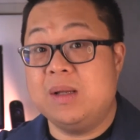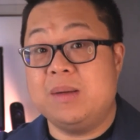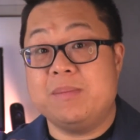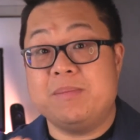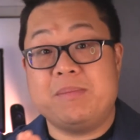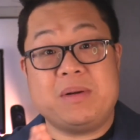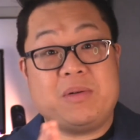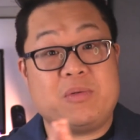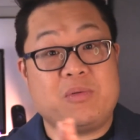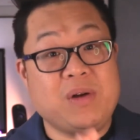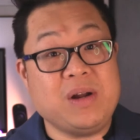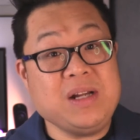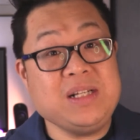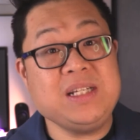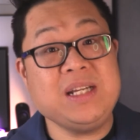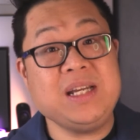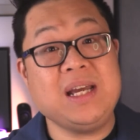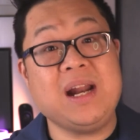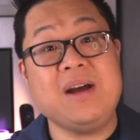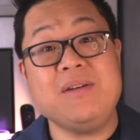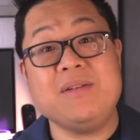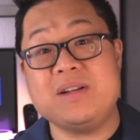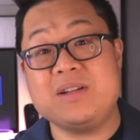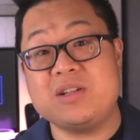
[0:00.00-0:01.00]
But renting it
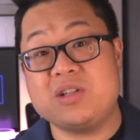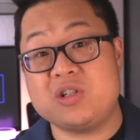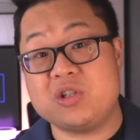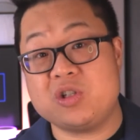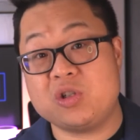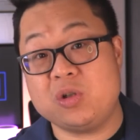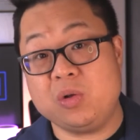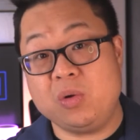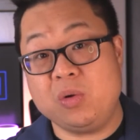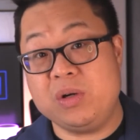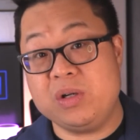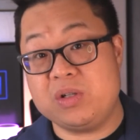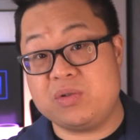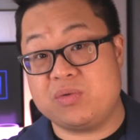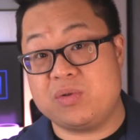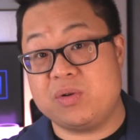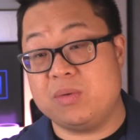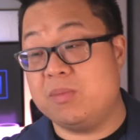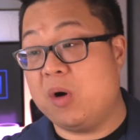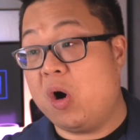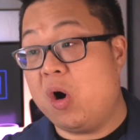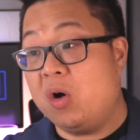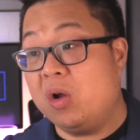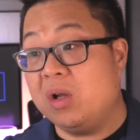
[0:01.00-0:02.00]
out as a storage
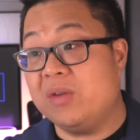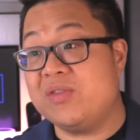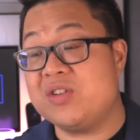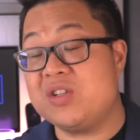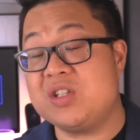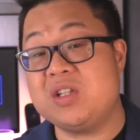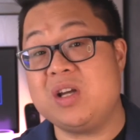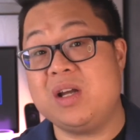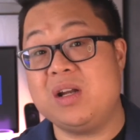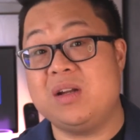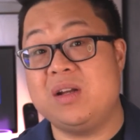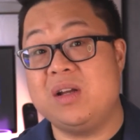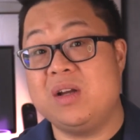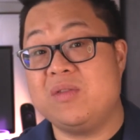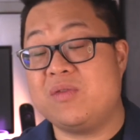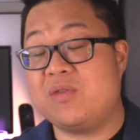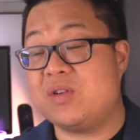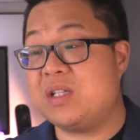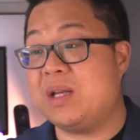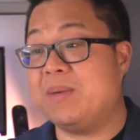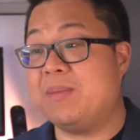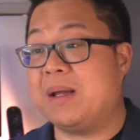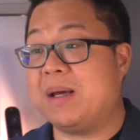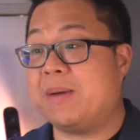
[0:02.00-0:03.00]
room, all of a sudden, for
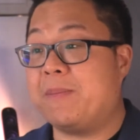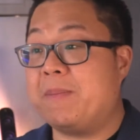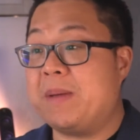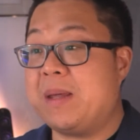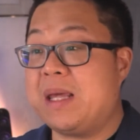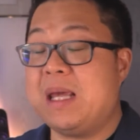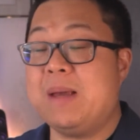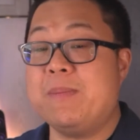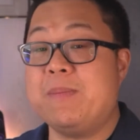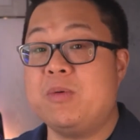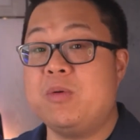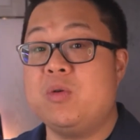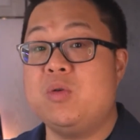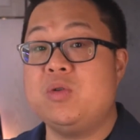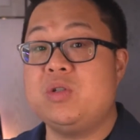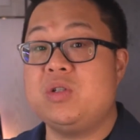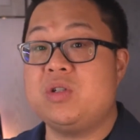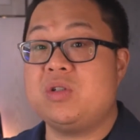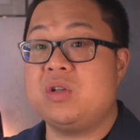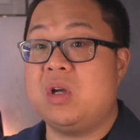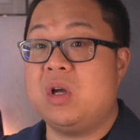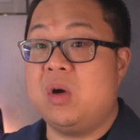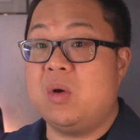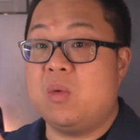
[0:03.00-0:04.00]
example, like people who
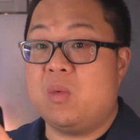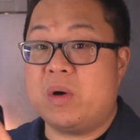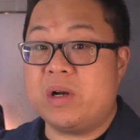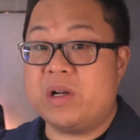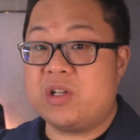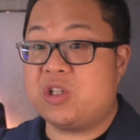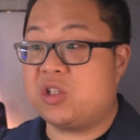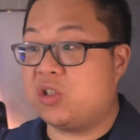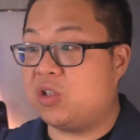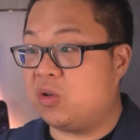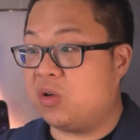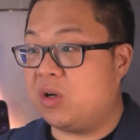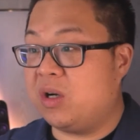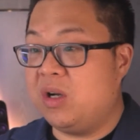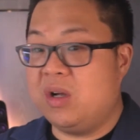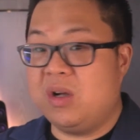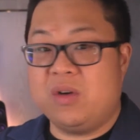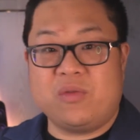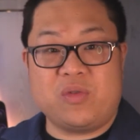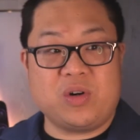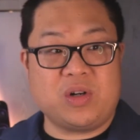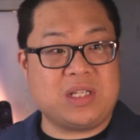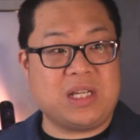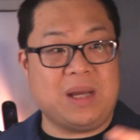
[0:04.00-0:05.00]
just want to store,
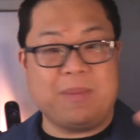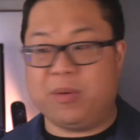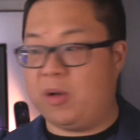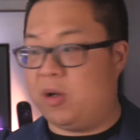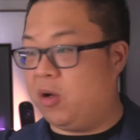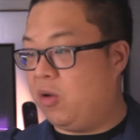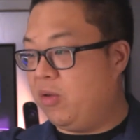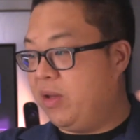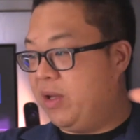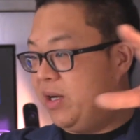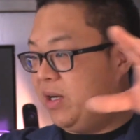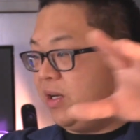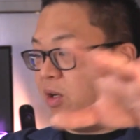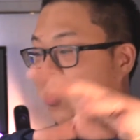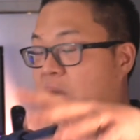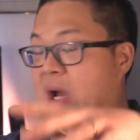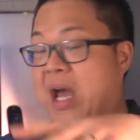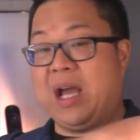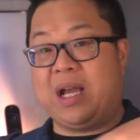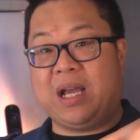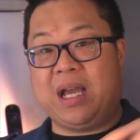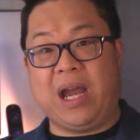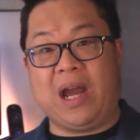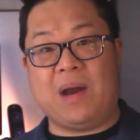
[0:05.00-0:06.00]
for example, all their
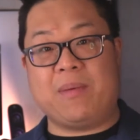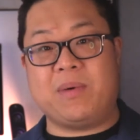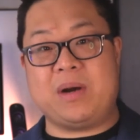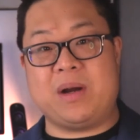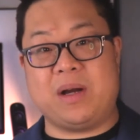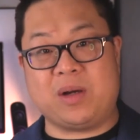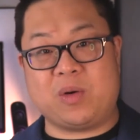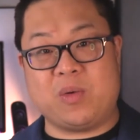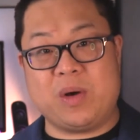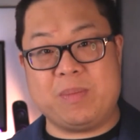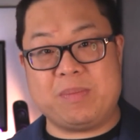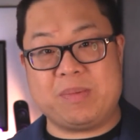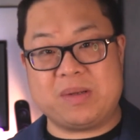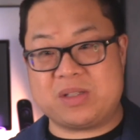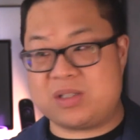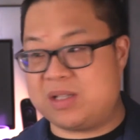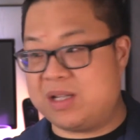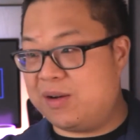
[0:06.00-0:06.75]
camera equipment.